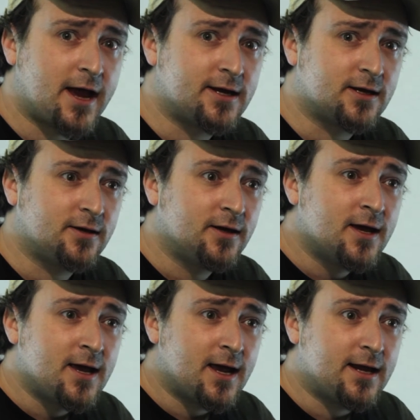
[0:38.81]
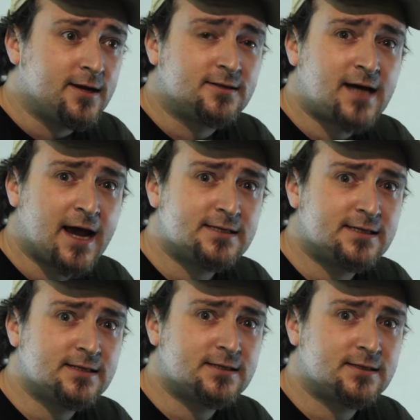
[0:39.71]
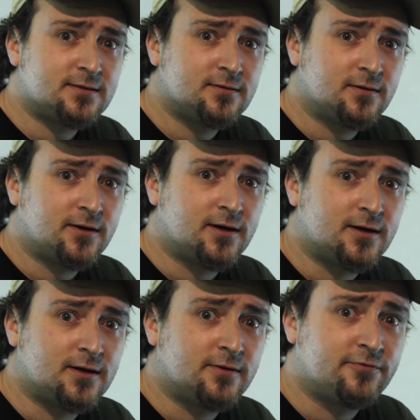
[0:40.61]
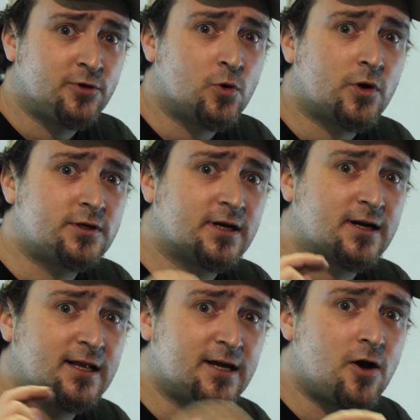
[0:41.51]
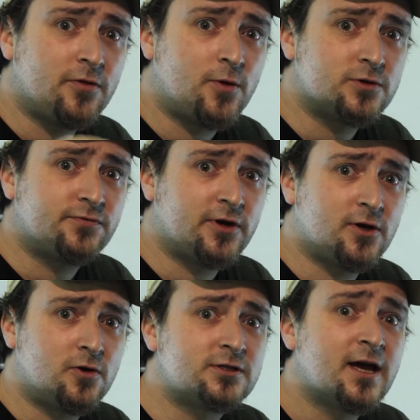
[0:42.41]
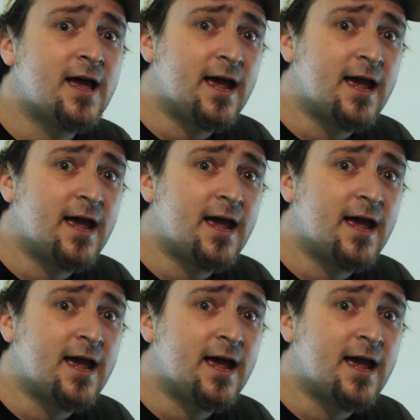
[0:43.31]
and it entices the viewer to click on those videos